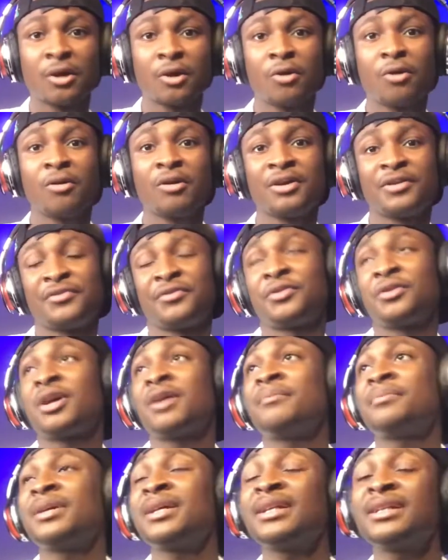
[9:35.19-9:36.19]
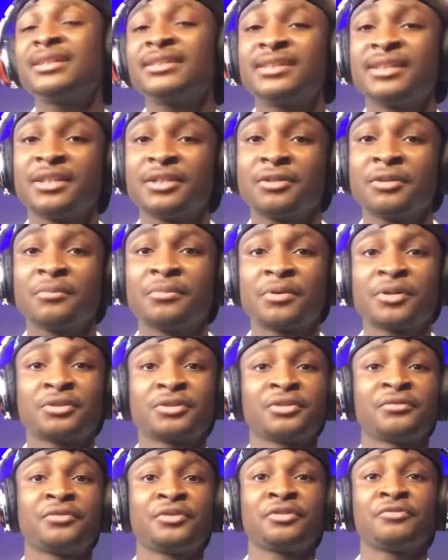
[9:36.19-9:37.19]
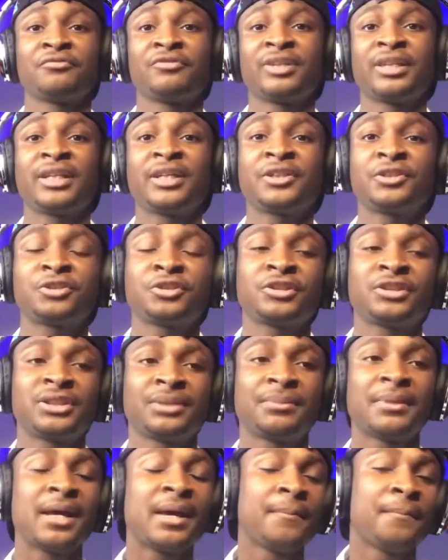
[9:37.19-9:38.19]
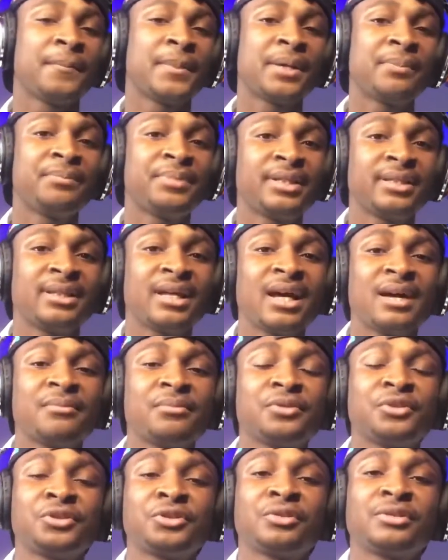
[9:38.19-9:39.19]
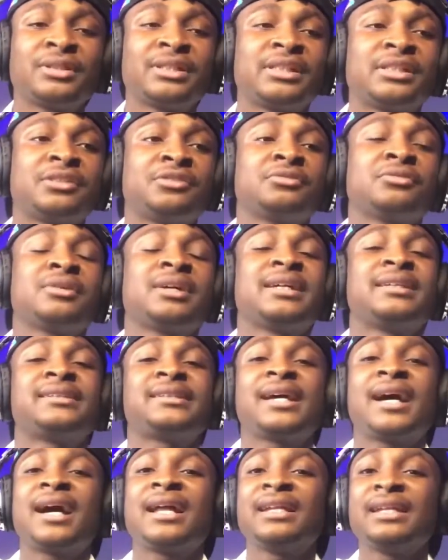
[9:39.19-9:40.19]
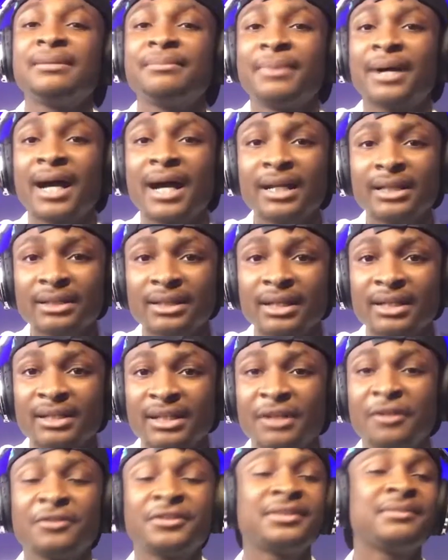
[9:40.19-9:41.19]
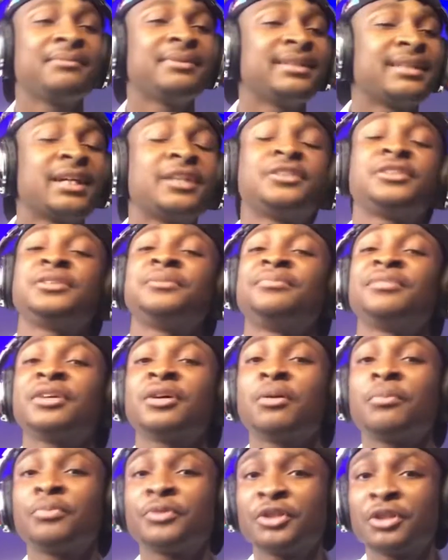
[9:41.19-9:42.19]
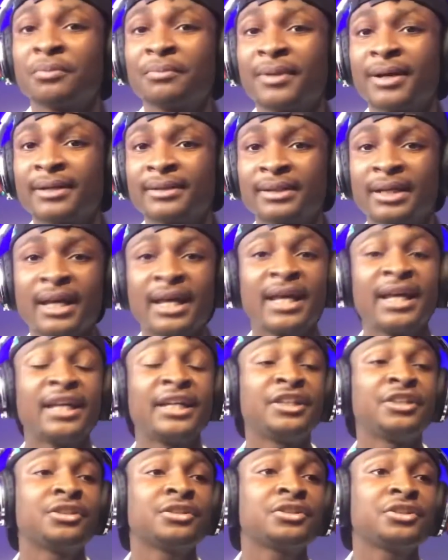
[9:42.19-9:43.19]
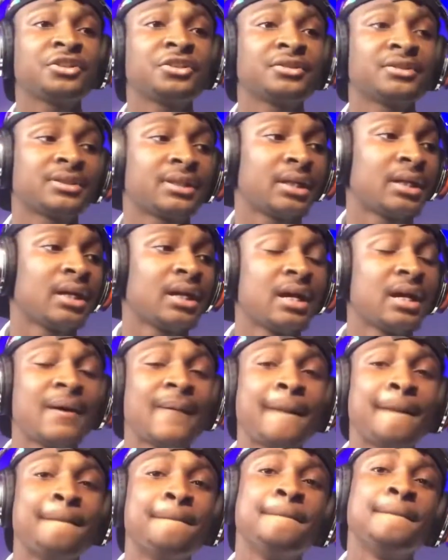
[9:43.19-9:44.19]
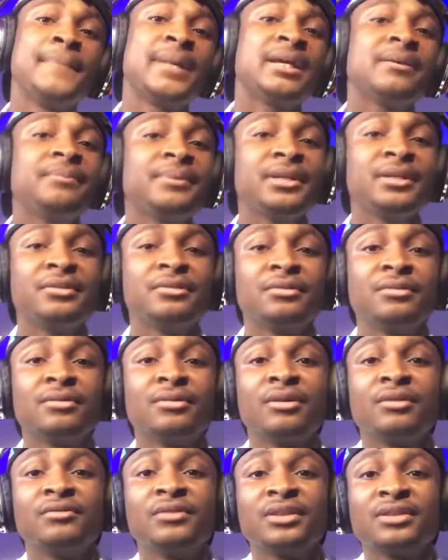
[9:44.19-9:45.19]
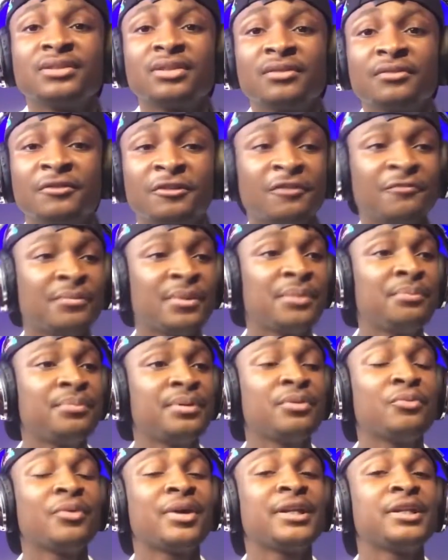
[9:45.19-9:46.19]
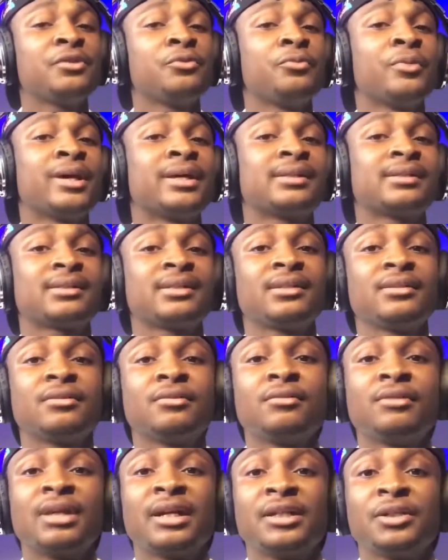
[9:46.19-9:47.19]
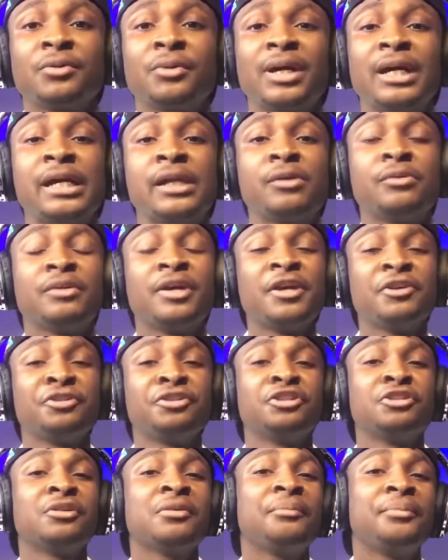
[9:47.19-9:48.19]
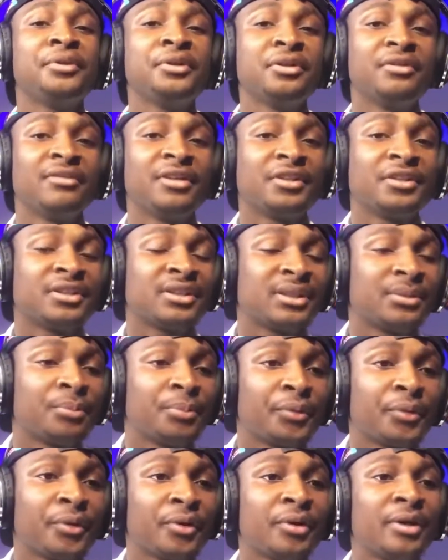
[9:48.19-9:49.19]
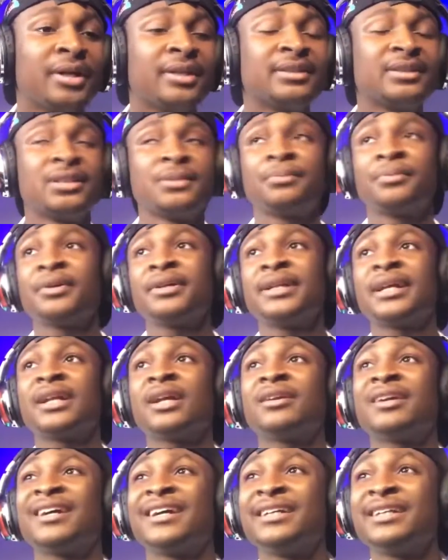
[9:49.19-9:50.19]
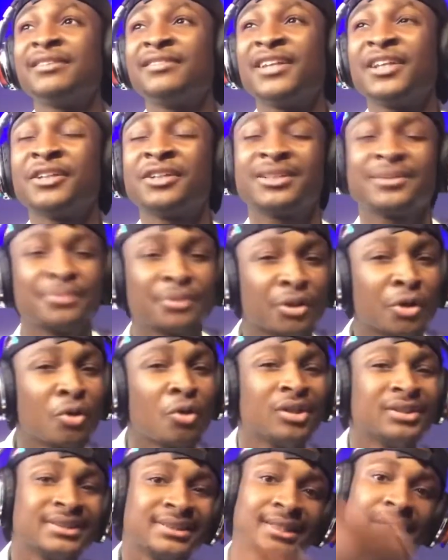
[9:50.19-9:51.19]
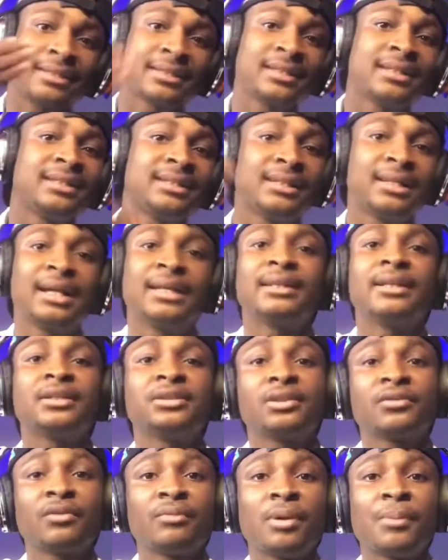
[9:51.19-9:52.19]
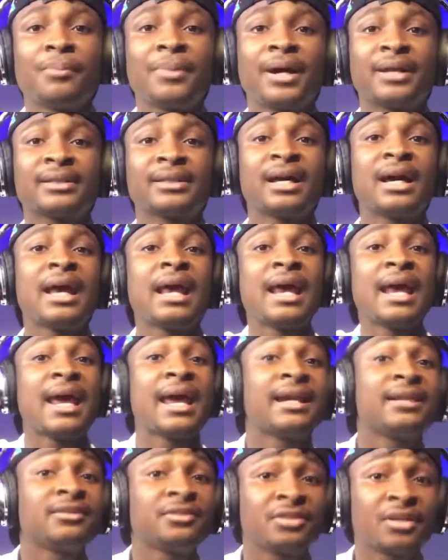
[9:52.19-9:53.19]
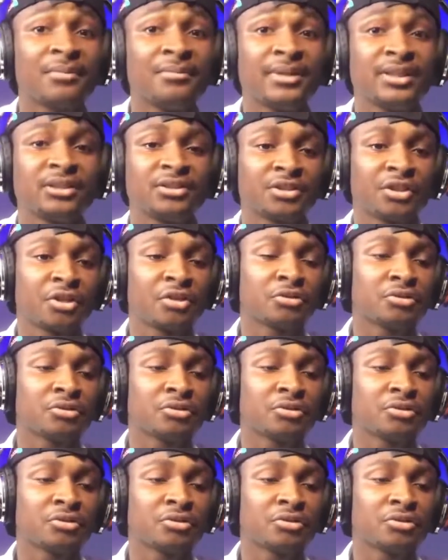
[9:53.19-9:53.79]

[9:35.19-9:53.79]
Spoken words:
Or if you are being insecure because of your relationship, maybe that emotion is not entirely bad. That doesn't mean that you should break up with your partner. It just shows that maybe you don't love yourself enough. Maybe when you were single and you were alone, you did not build a relationship or to the point that now that you're in a relationship, you constantly need attention from your partner and you're being insecure.